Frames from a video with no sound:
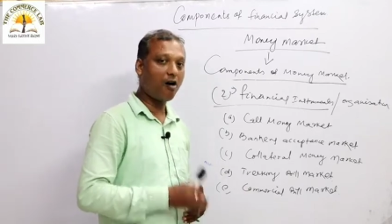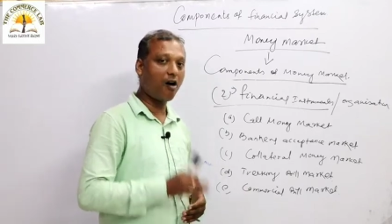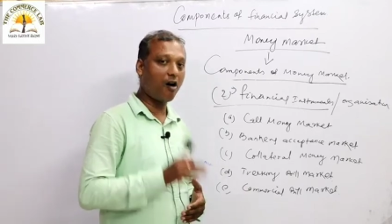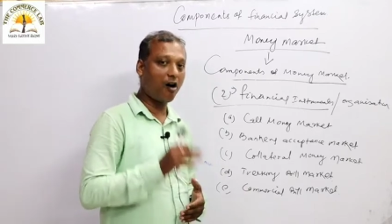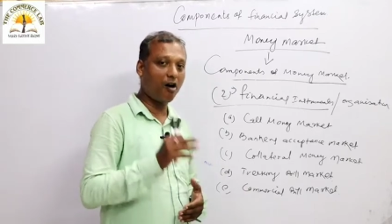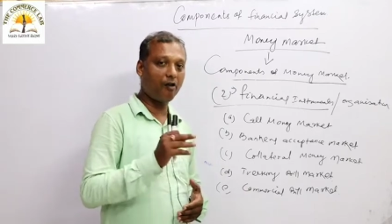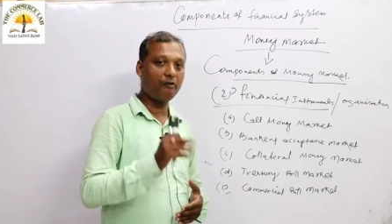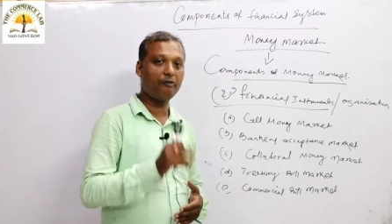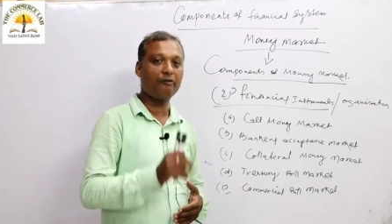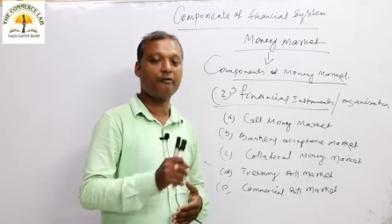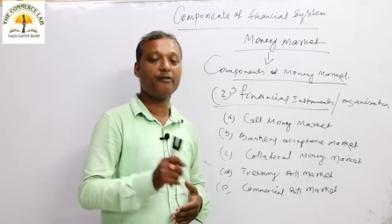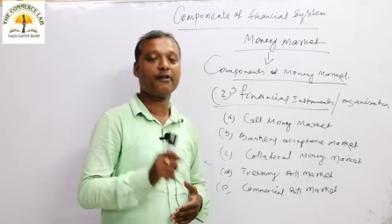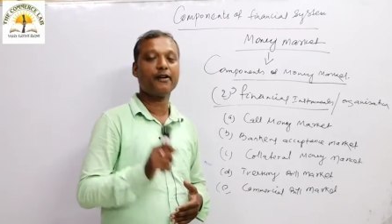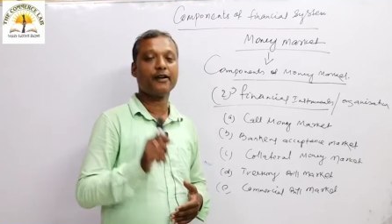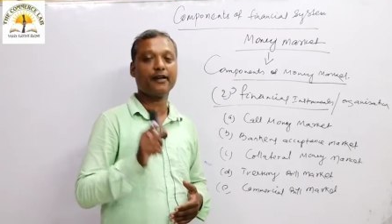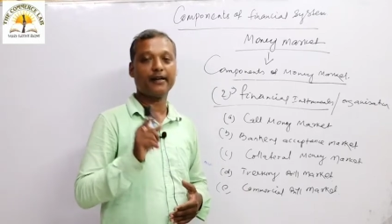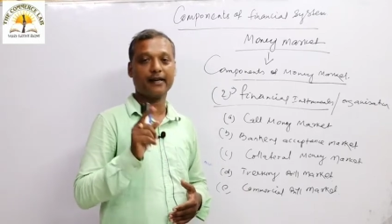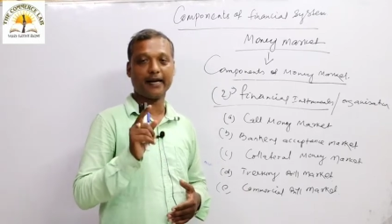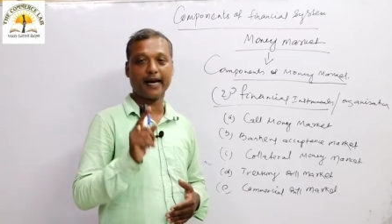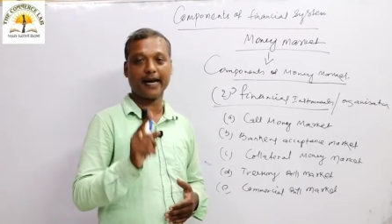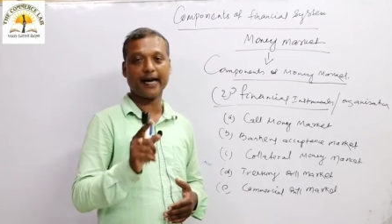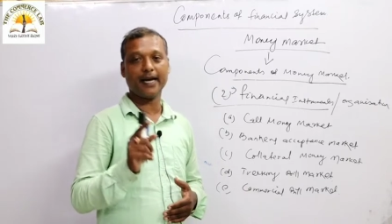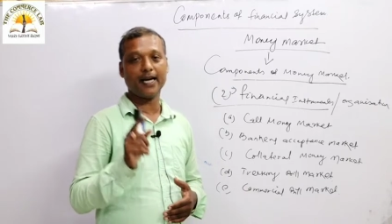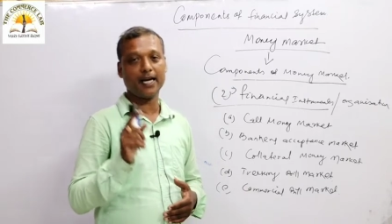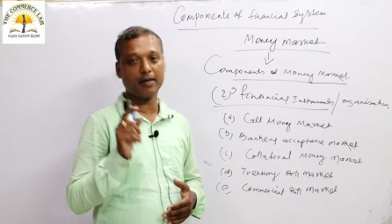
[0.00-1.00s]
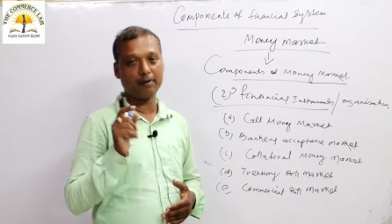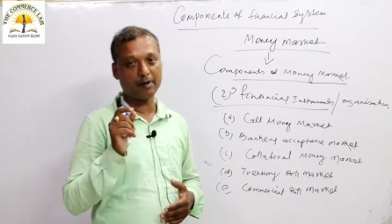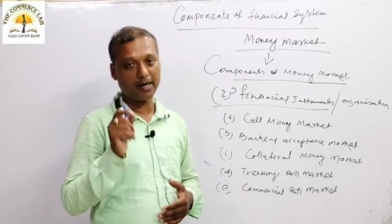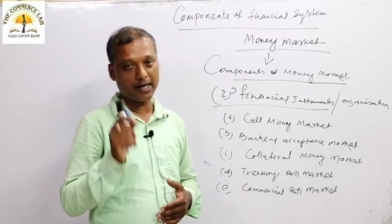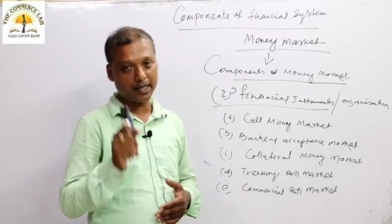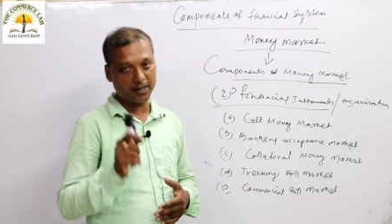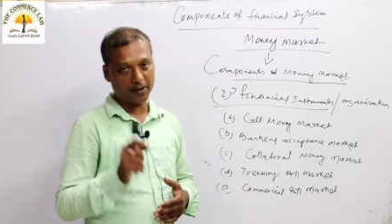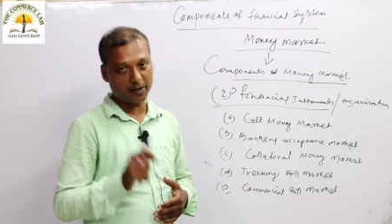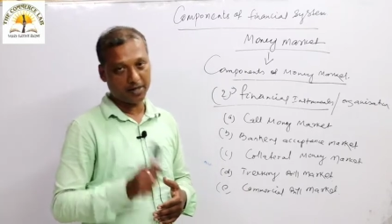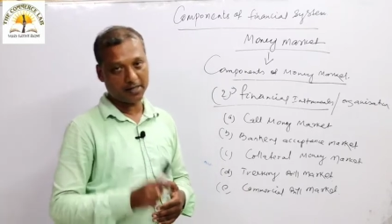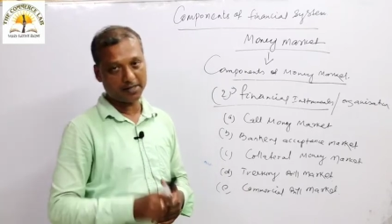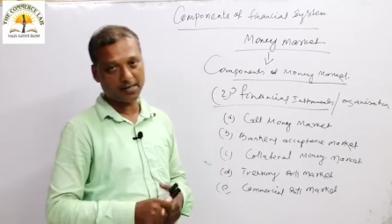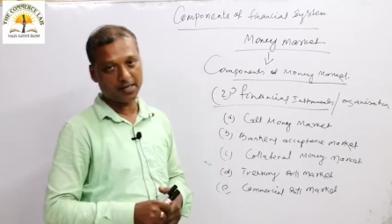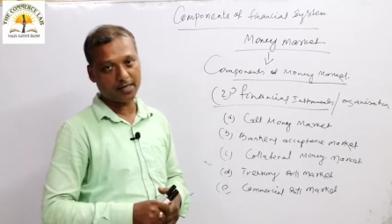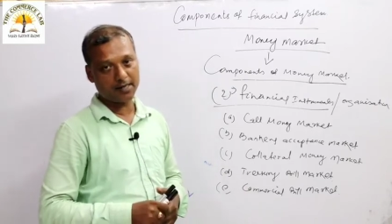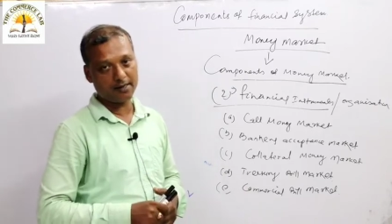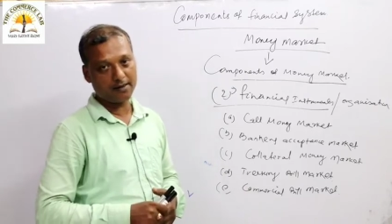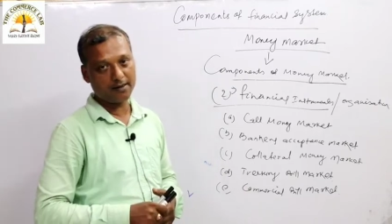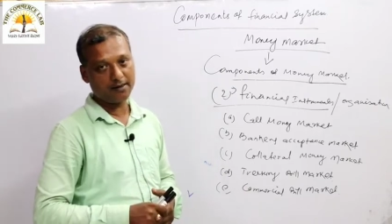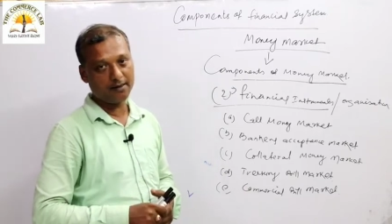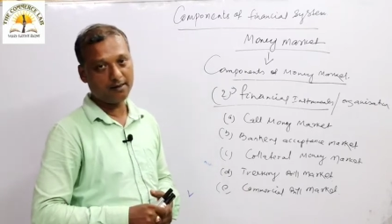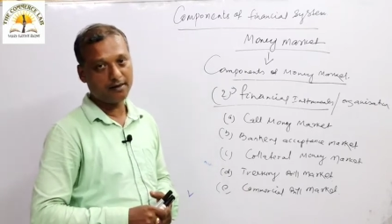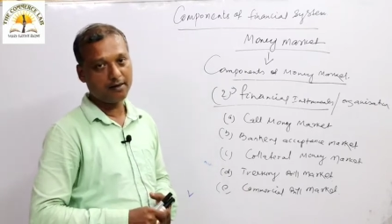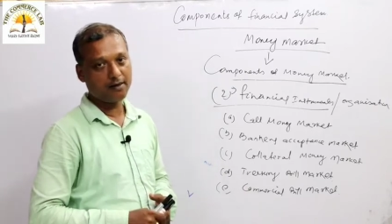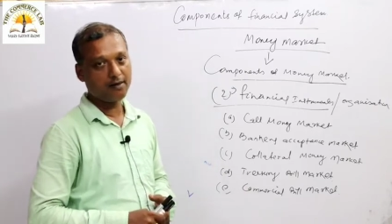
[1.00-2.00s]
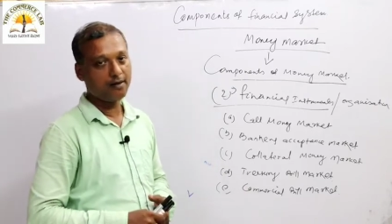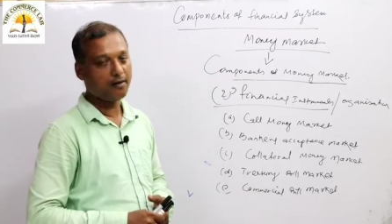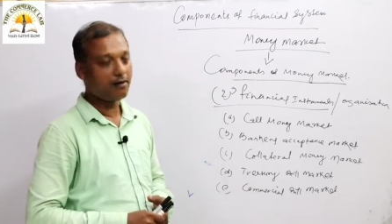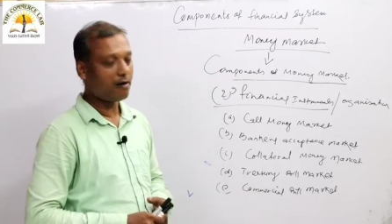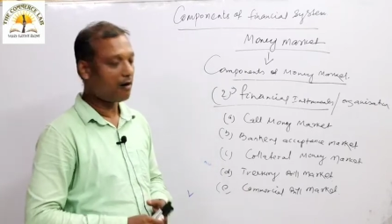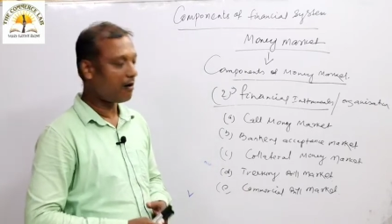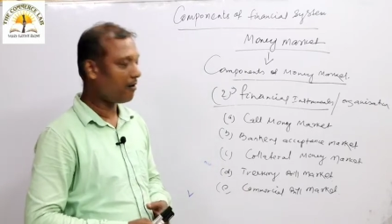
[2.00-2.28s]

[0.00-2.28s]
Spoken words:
of 91 duration